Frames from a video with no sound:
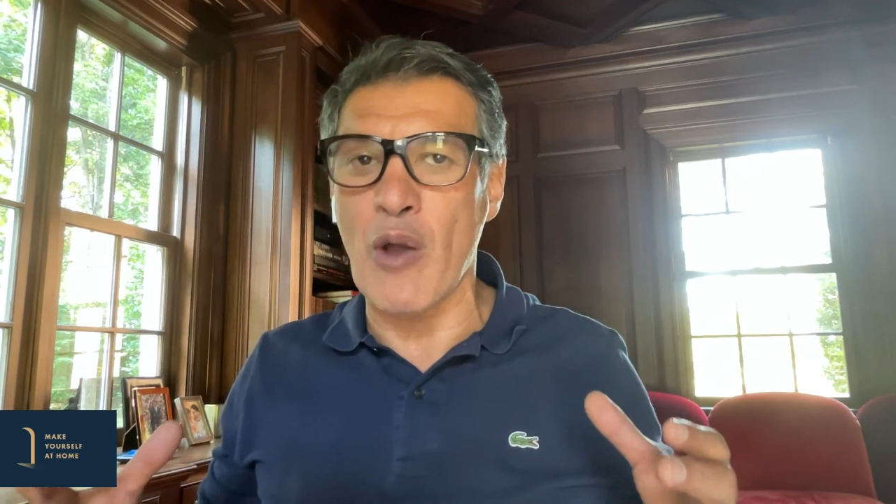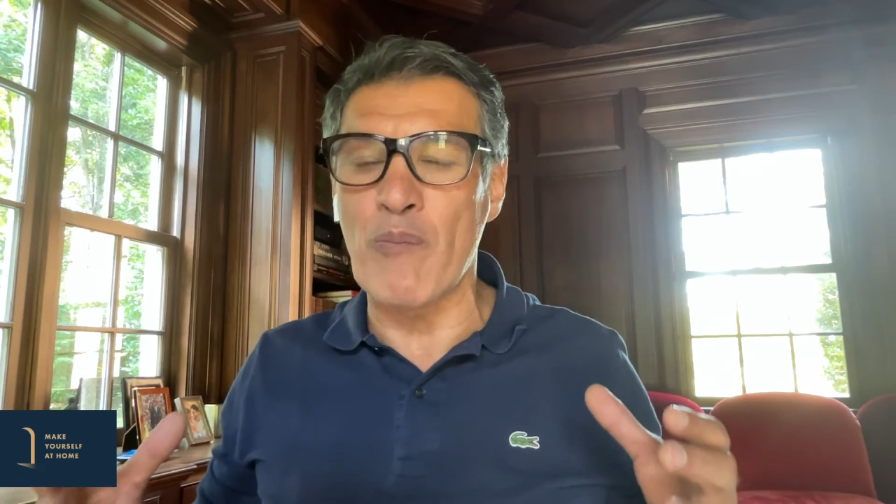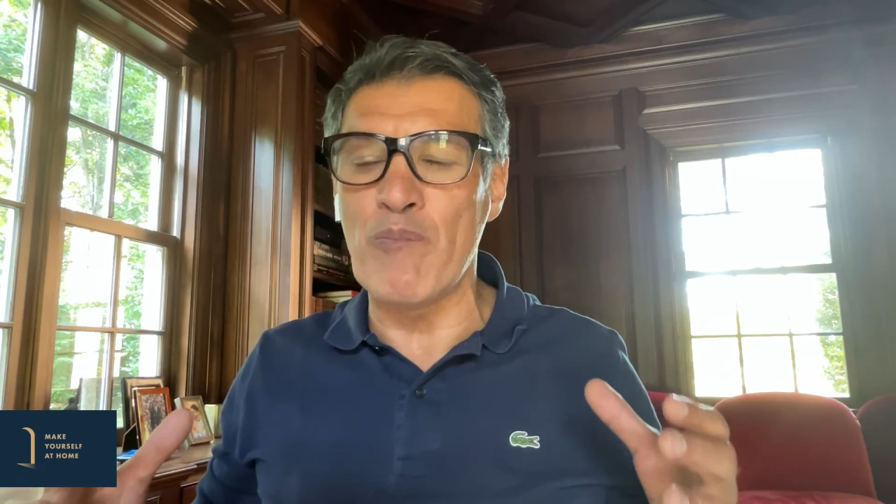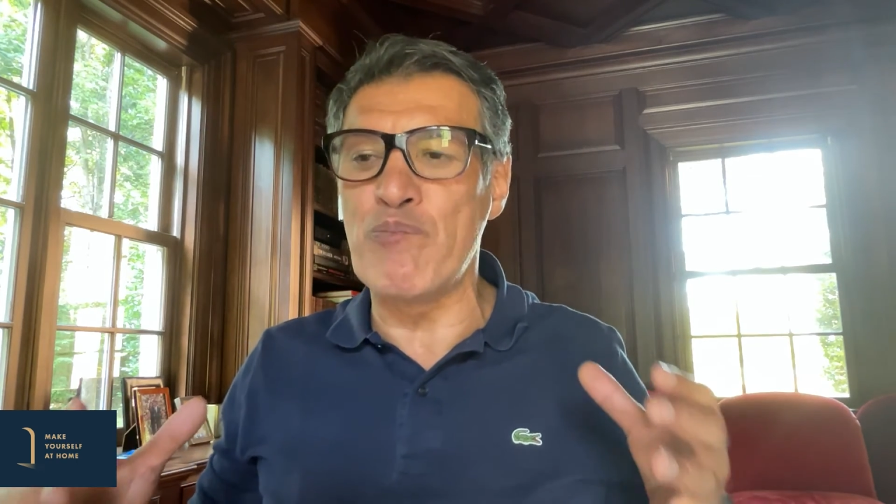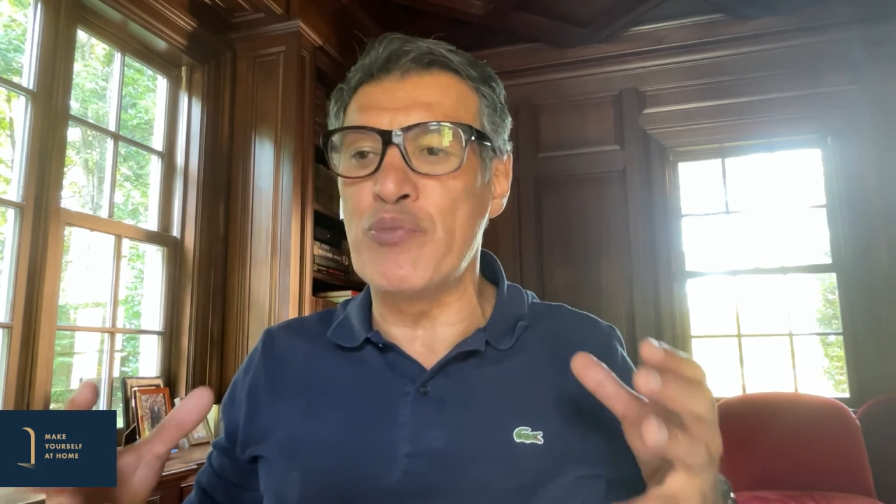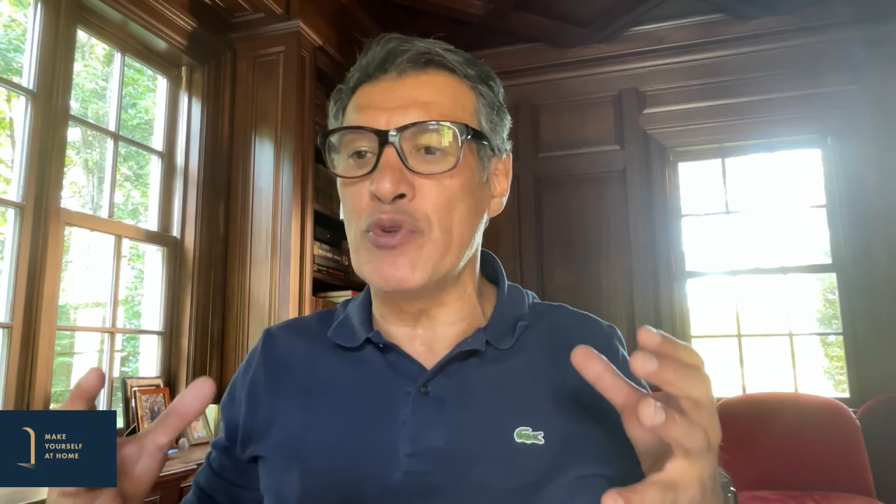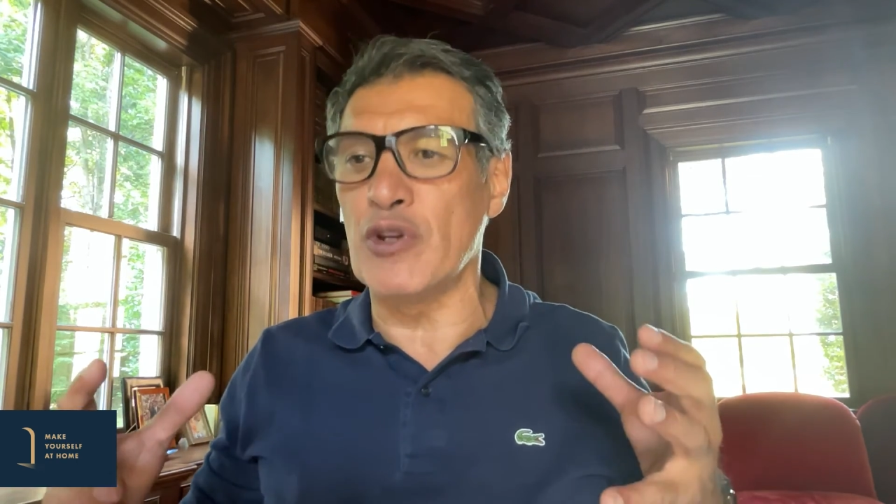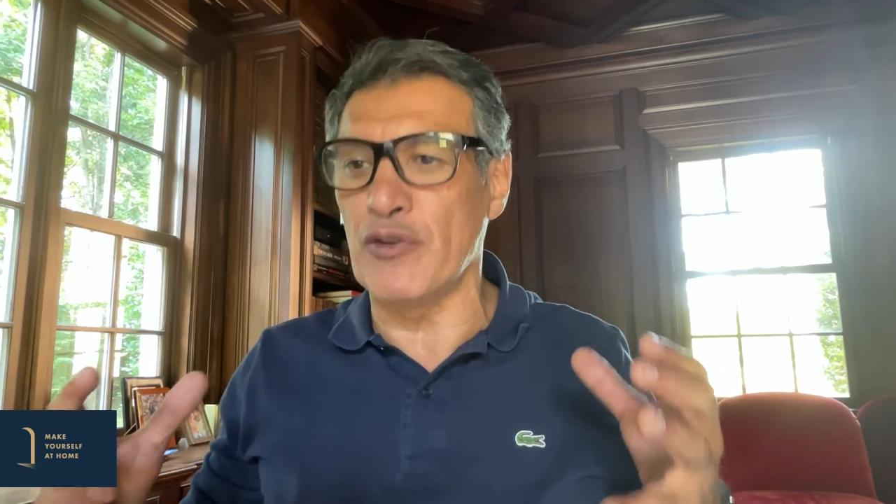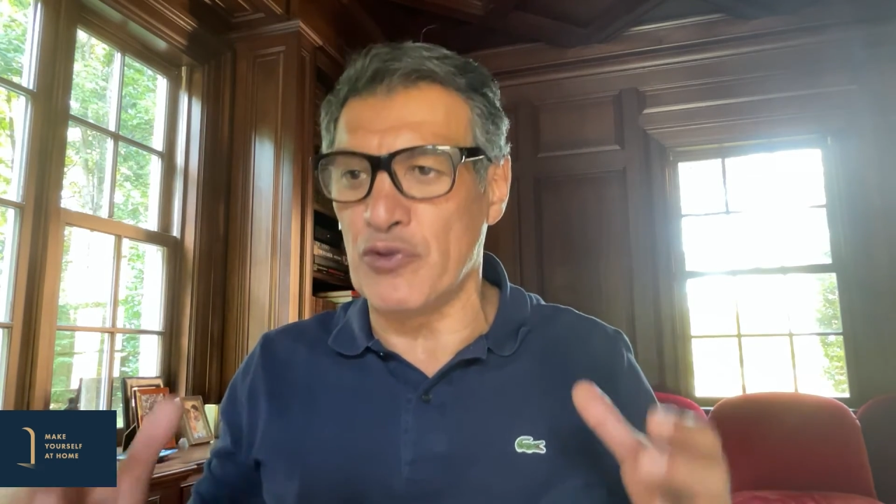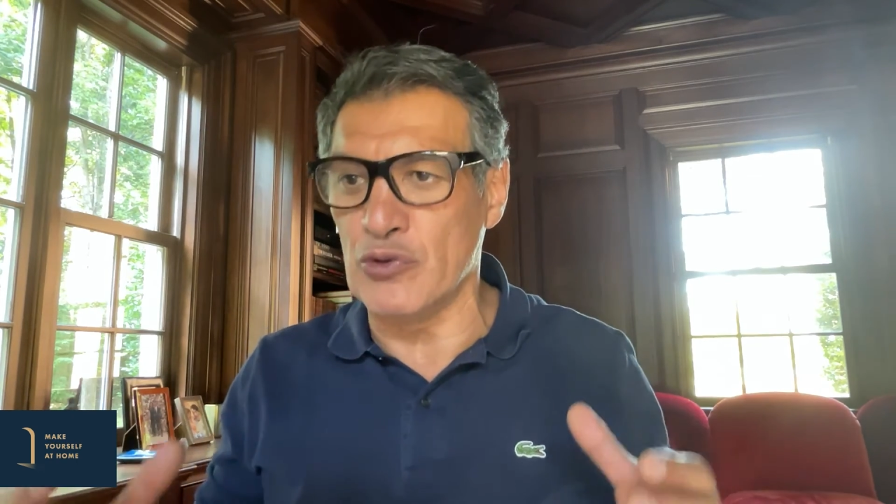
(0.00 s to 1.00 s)
a
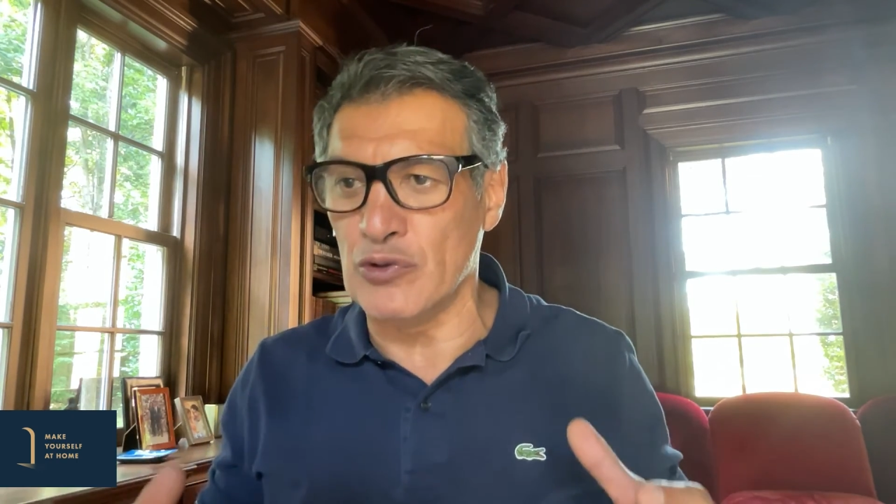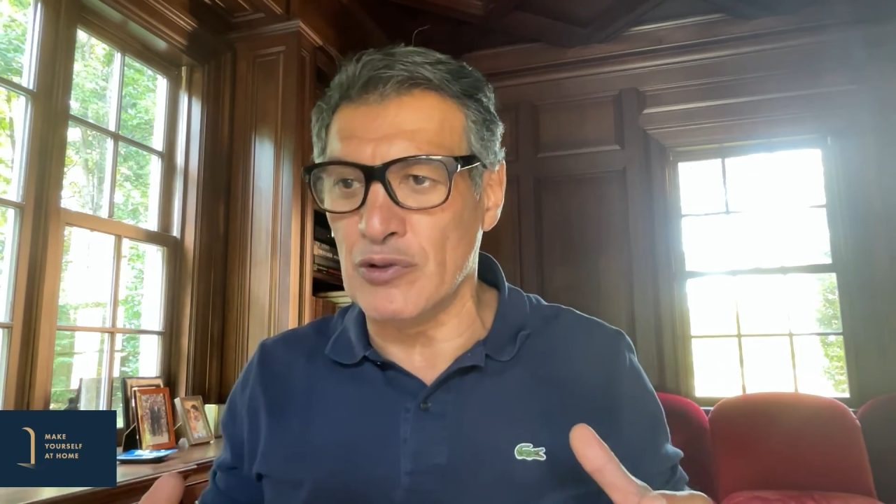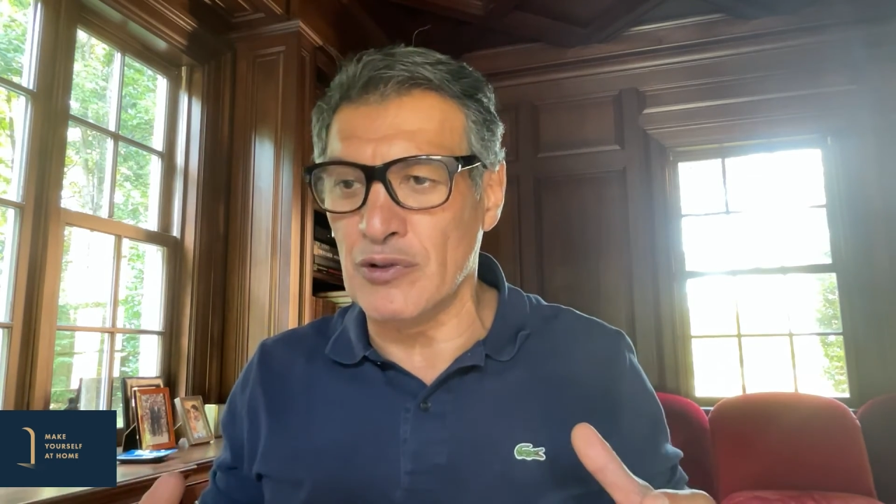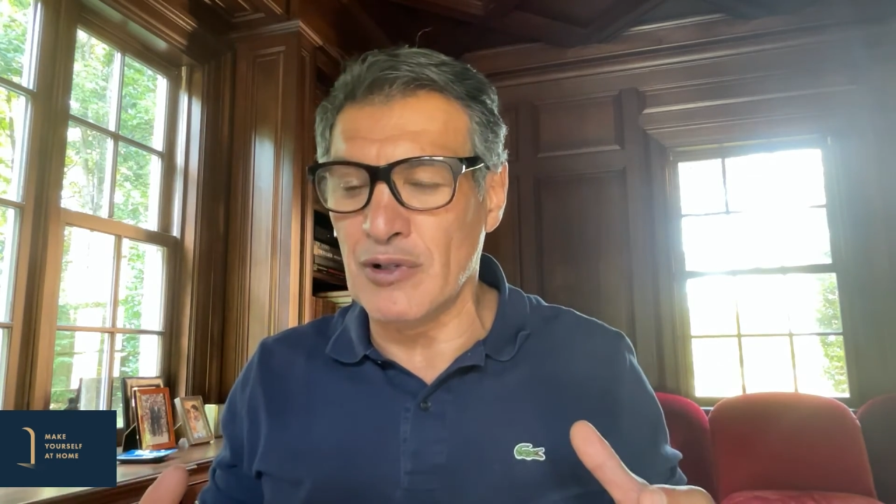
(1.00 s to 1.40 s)
beautiful